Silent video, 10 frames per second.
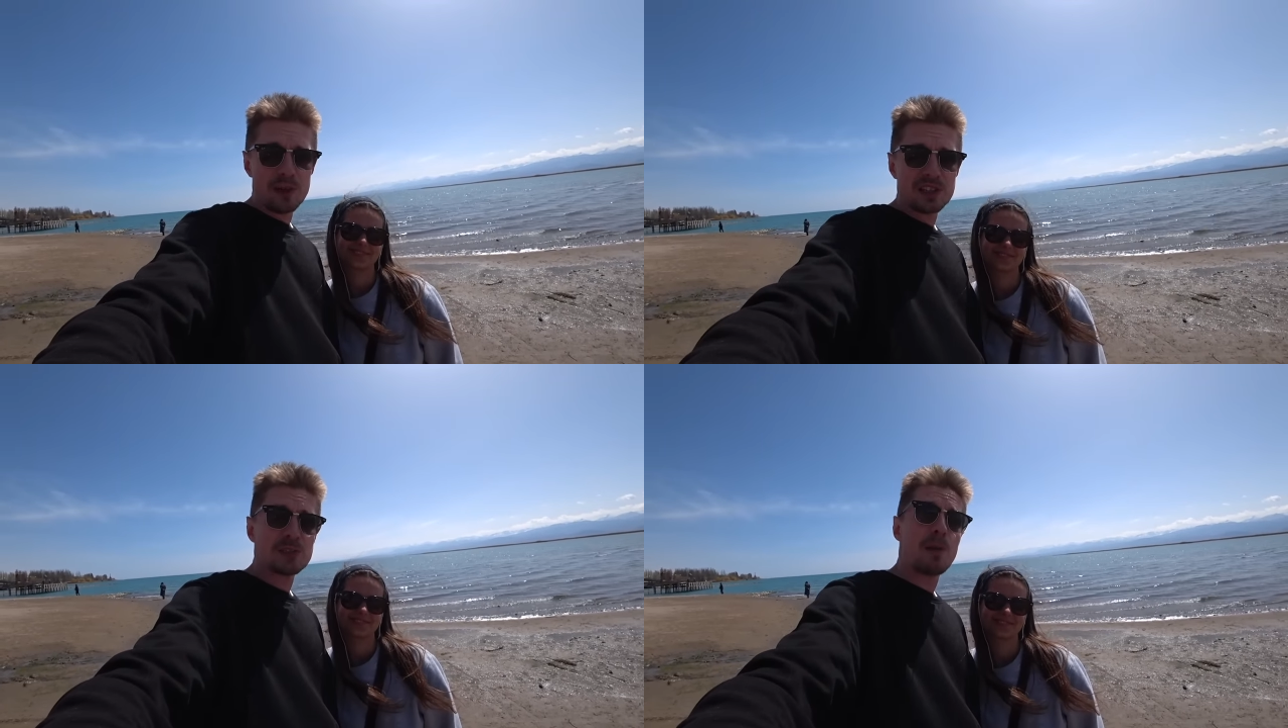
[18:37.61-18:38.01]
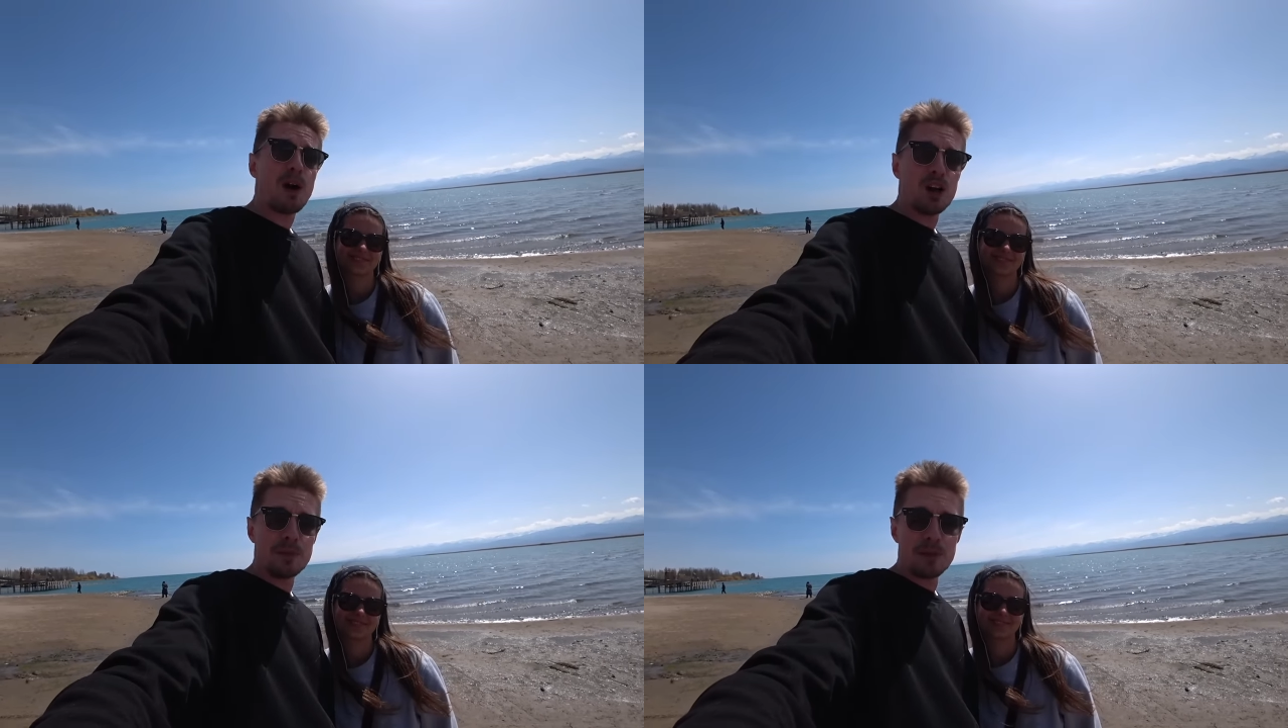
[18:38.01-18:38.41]
because it's
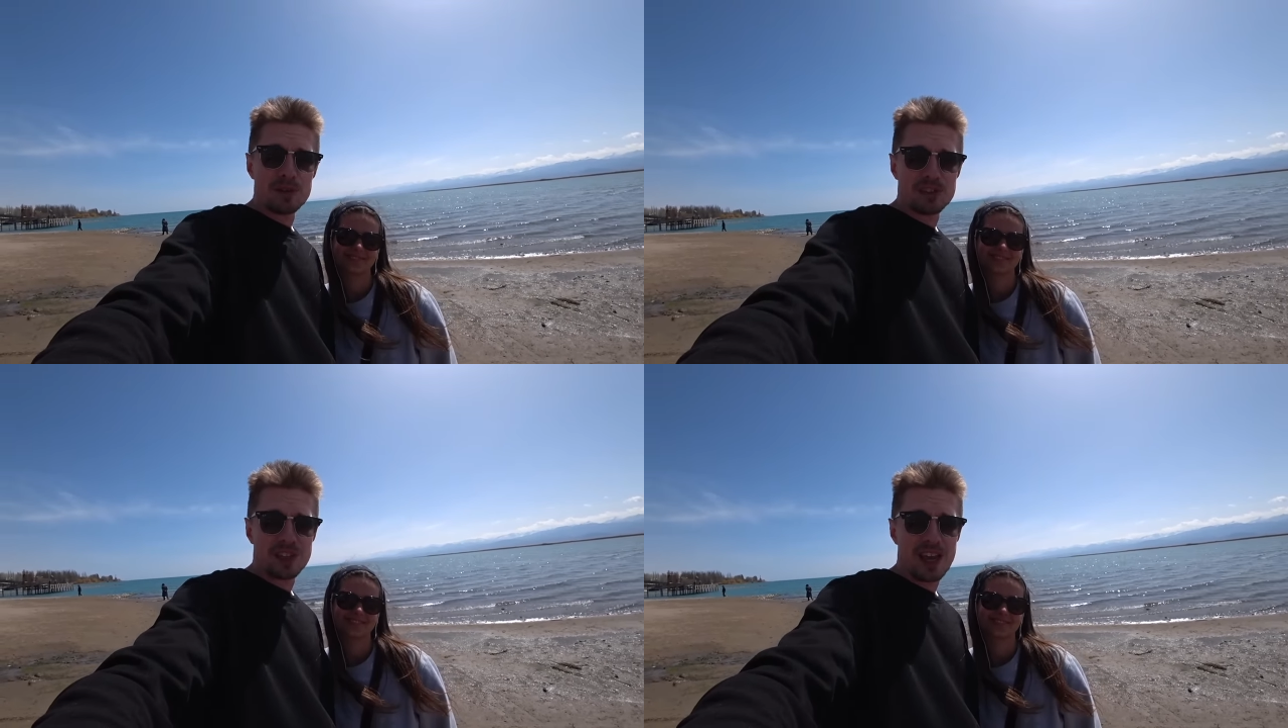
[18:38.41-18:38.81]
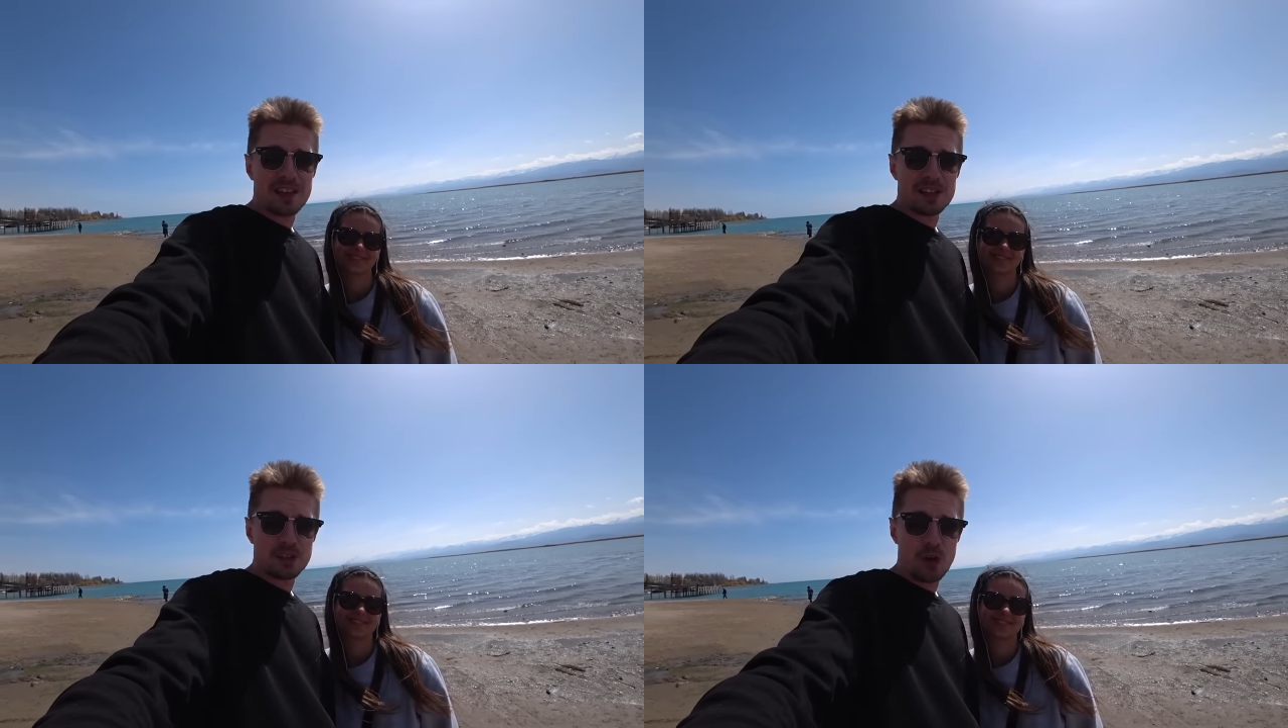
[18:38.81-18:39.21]
behind me once
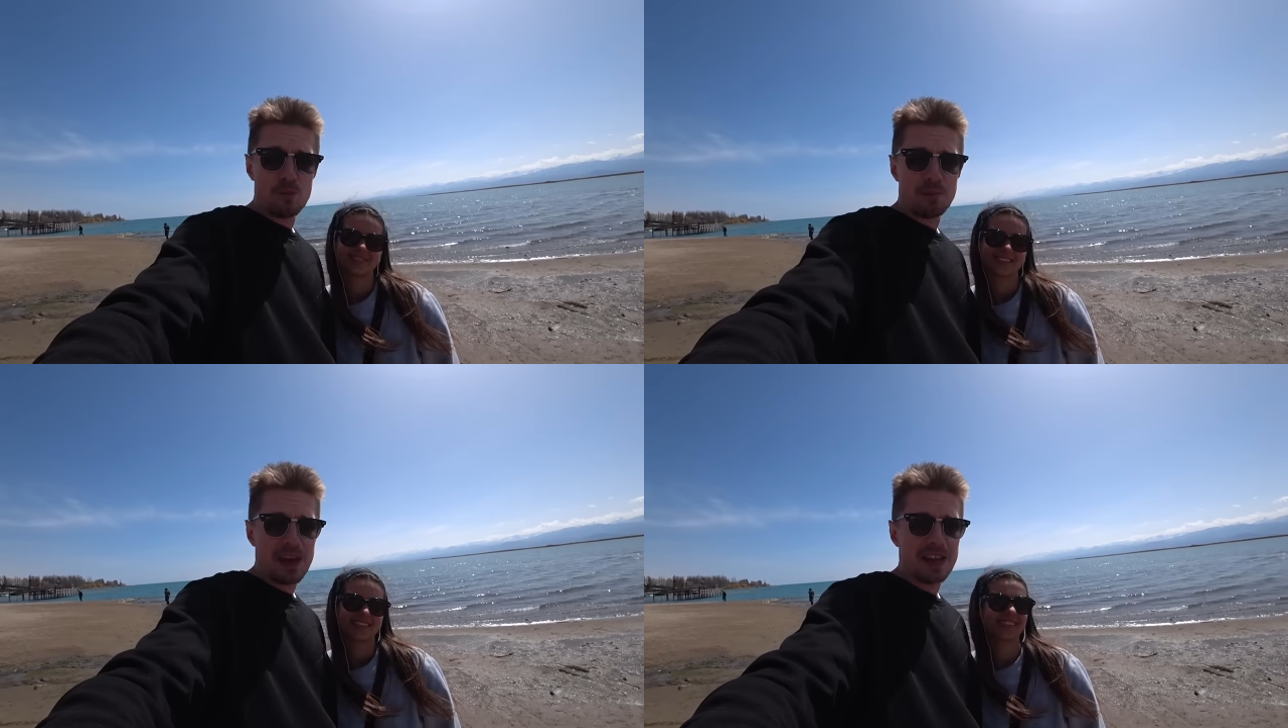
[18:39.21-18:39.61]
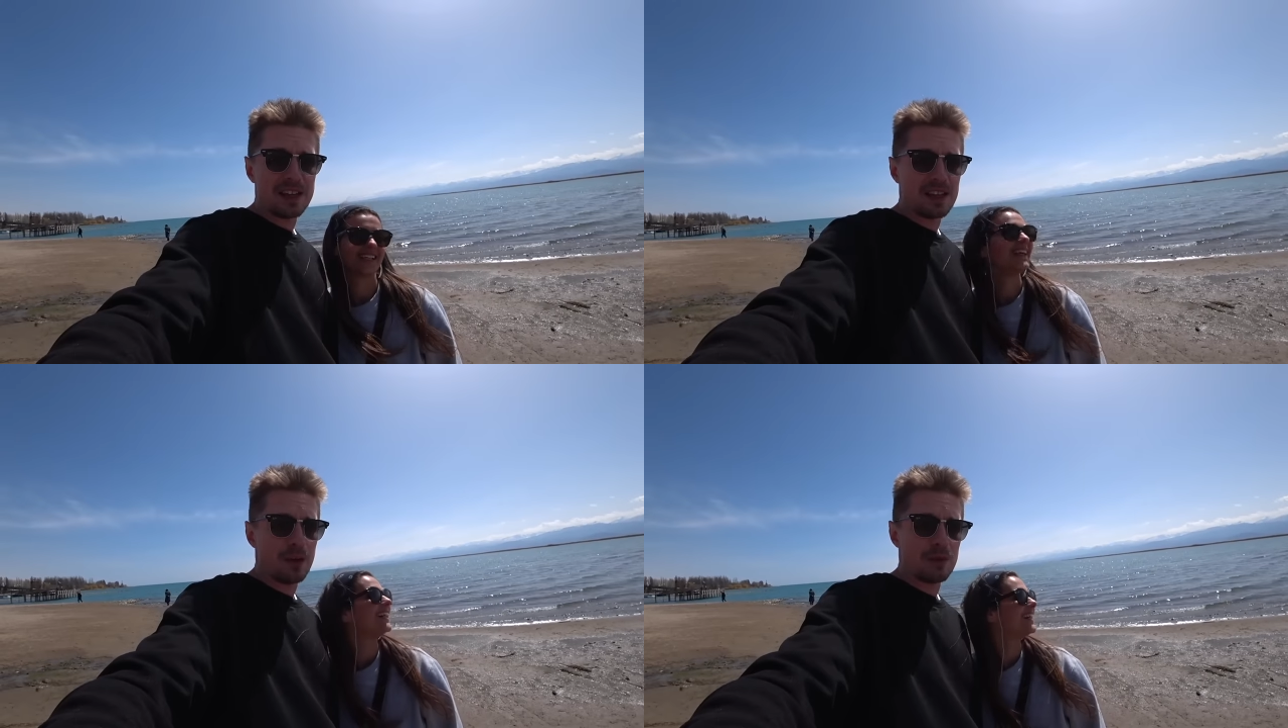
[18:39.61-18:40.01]
again. It's so big,
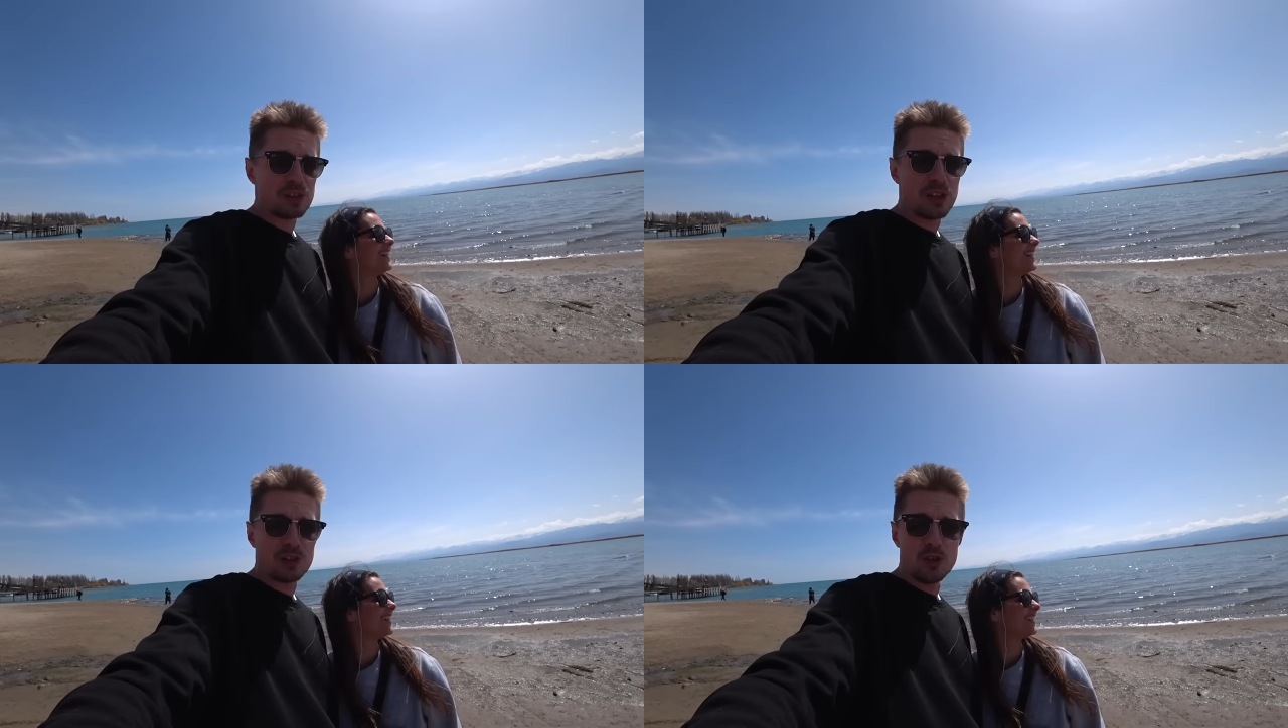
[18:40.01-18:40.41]
it covers like